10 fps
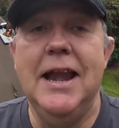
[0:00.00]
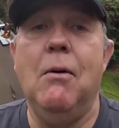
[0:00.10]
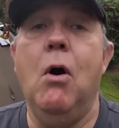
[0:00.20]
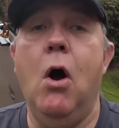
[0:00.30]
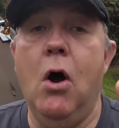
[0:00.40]

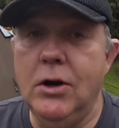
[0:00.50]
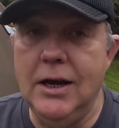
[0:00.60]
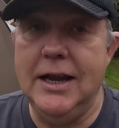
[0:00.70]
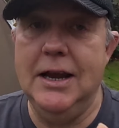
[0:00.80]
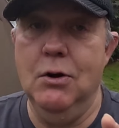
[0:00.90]
Now,
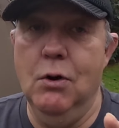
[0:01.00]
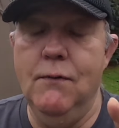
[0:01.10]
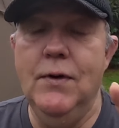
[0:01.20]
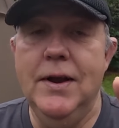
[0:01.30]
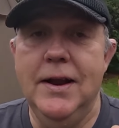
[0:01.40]
oddly
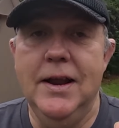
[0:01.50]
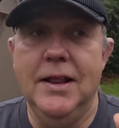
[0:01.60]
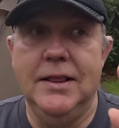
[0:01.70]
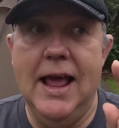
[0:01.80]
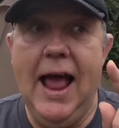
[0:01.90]
enough,
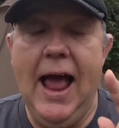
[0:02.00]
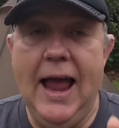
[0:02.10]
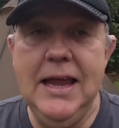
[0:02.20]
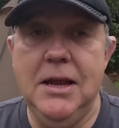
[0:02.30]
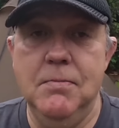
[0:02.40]
the
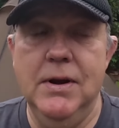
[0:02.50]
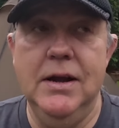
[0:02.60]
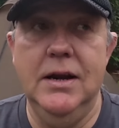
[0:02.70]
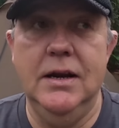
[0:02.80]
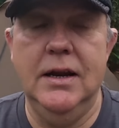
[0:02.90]

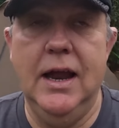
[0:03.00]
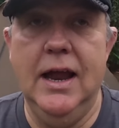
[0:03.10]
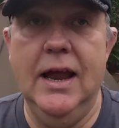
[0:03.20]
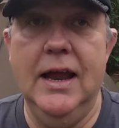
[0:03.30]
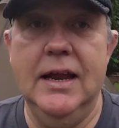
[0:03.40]
Hikeman
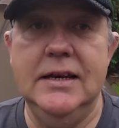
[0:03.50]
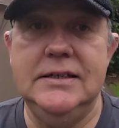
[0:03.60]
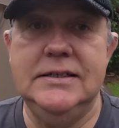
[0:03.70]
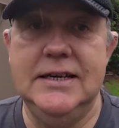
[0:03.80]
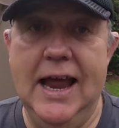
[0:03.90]
uh,
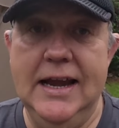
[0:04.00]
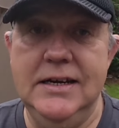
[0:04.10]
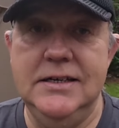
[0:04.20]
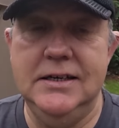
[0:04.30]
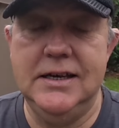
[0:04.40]

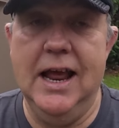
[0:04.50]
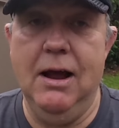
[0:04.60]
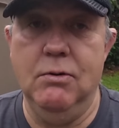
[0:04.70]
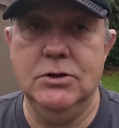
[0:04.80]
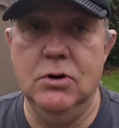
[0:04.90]
tent
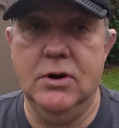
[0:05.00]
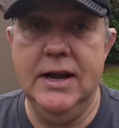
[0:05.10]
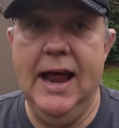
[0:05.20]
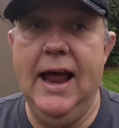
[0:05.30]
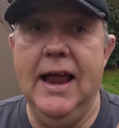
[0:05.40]
that I was
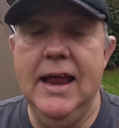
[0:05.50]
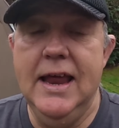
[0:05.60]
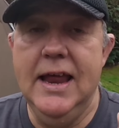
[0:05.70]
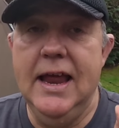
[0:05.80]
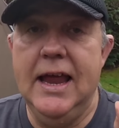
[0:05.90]
looking at,
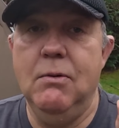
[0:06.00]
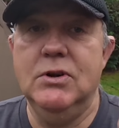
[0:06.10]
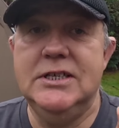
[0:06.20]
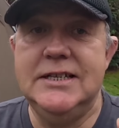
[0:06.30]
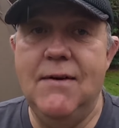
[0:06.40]
it
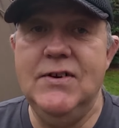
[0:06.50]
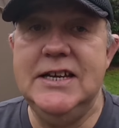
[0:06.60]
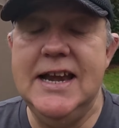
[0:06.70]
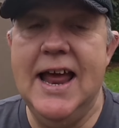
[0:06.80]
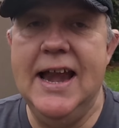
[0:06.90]
was
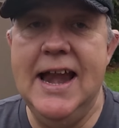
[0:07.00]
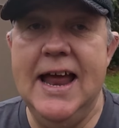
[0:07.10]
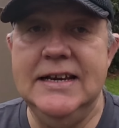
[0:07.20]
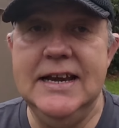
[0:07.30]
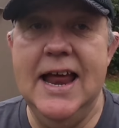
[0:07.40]
seventy nine
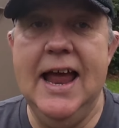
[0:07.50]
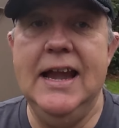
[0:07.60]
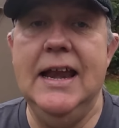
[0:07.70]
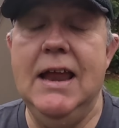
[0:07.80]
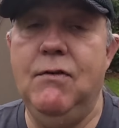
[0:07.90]
ninety
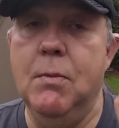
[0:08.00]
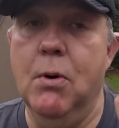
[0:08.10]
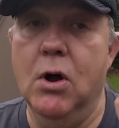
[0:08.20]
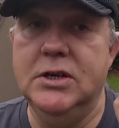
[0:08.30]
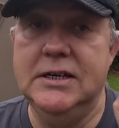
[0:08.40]
nine if you
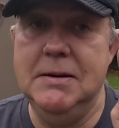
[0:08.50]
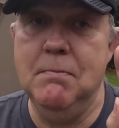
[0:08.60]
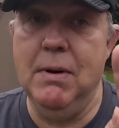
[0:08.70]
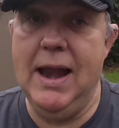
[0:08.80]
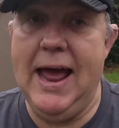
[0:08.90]
bought it
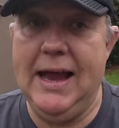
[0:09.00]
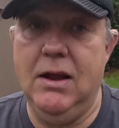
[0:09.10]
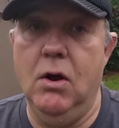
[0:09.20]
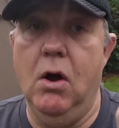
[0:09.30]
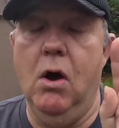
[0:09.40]
in
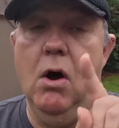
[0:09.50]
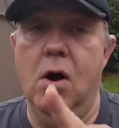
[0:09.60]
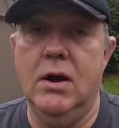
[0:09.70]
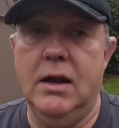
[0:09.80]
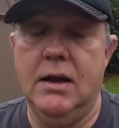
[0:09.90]
black
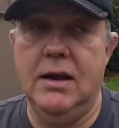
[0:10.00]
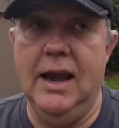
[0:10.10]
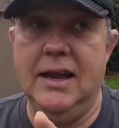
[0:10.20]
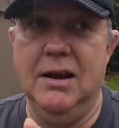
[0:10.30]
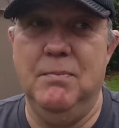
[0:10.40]
or
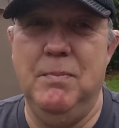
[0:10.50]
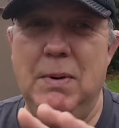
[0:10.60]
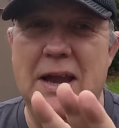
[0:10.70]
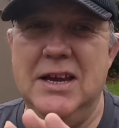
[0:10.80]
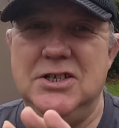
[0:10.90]
like a
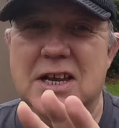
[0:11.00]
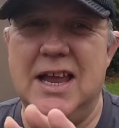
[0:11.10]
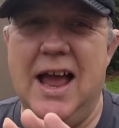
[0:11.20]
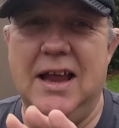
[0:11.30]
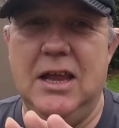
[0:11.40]
beigey
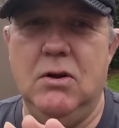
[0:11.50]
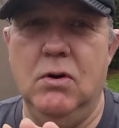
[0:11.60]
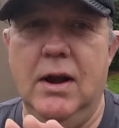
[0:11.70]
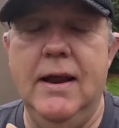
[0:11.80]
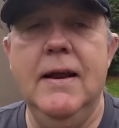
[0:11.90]
khaki
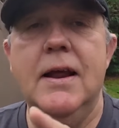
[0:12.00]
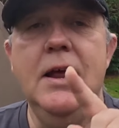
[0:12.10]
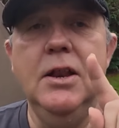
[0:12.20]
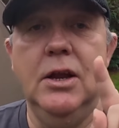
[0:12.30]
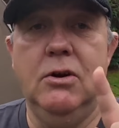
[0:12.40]
colour.
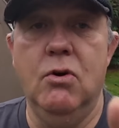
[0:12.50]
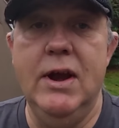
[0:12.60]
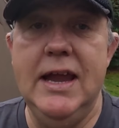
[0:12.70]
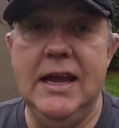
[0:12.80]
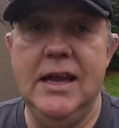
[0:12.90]
The
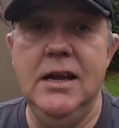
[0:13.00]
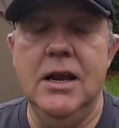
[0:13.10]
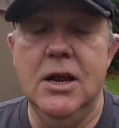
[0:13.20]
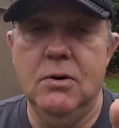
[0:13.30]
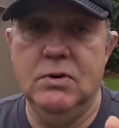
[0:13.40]
green
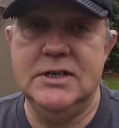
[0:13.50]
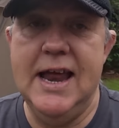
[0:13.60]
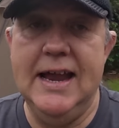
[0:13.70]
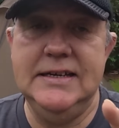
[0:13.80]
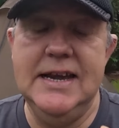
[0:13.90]
was
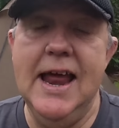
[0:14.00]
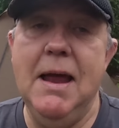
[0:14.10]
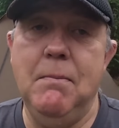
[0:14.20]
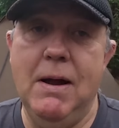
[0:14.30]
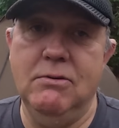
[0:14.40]

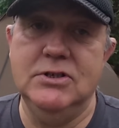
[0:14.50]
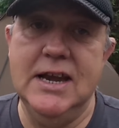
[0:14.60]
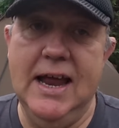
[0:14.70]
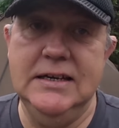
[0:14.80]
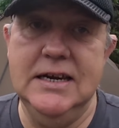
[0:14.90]
99 pounds
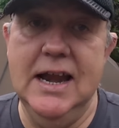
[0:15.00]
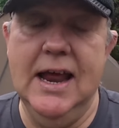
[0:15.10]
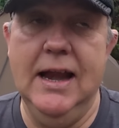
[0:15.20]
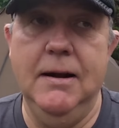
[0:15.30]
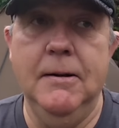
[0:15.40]

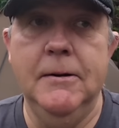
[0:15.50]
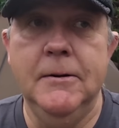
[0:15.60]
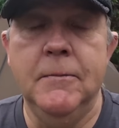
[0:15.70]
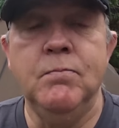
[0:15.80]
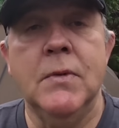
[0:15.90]
99.
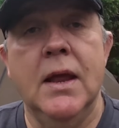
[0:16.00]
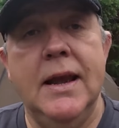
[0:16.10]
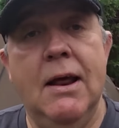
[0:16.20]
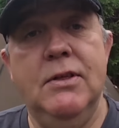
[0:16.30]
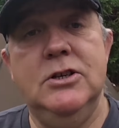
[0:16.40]

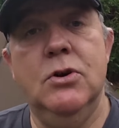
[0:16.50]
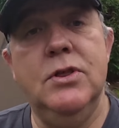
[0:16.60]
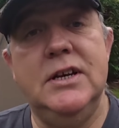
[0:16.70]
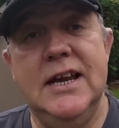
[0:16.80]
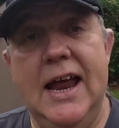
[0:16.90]
Now there's
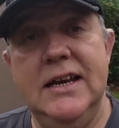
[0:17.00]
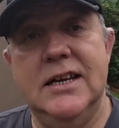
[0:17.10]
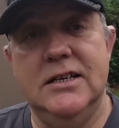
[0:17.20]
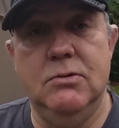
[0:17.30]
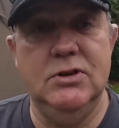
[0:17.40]
other
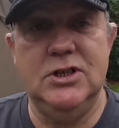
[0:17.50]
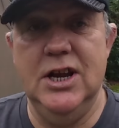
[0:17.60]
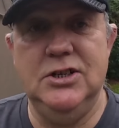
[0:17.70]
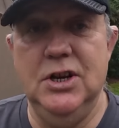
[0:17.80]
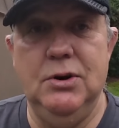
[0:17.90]
tent as I was
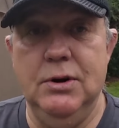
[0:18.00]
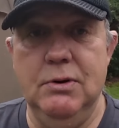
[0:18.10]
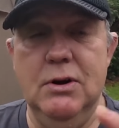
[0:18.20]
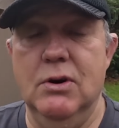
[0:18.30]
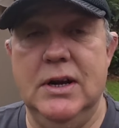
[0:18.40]
searching
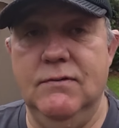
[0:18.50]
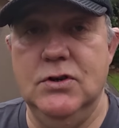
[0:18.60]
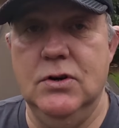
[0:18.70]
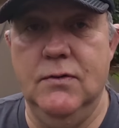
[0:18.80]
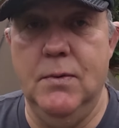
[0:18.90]
through, you know,
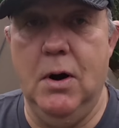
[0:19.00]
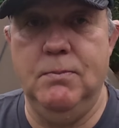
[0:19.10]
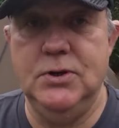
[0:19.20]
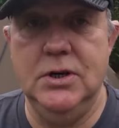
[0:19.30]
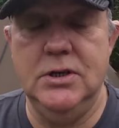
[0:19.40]
gives you other
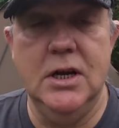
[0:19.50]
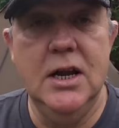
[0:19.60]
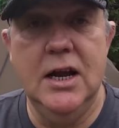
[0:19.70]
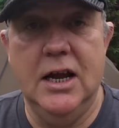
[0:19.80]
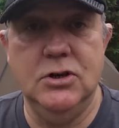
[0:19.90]
options.
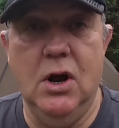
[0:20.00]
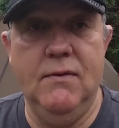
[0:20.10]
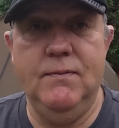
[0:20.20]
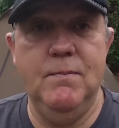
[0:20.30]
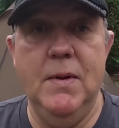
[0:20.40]
I
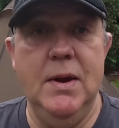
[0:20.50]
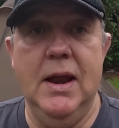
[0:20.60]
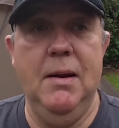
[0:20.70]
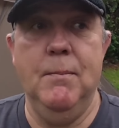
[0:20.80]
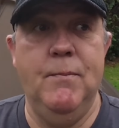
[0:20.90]
sort of uh,
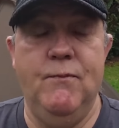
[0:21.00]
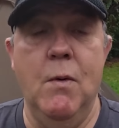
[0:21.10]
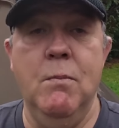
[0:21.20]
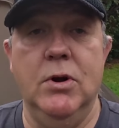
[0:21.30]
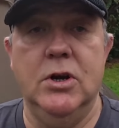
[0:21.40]

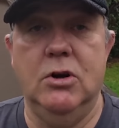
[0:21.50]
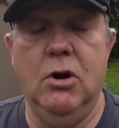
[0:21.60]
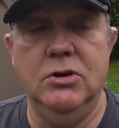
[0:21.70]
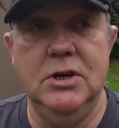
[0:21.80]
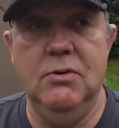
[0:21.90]
fumbled
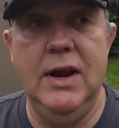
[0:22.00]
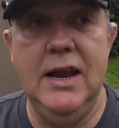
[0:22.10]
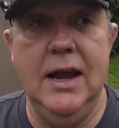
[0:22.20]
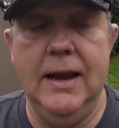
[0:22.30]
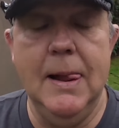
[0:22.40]
across it
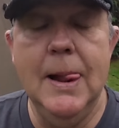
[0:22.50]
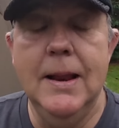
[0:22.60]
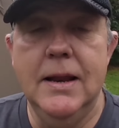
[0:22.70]
really.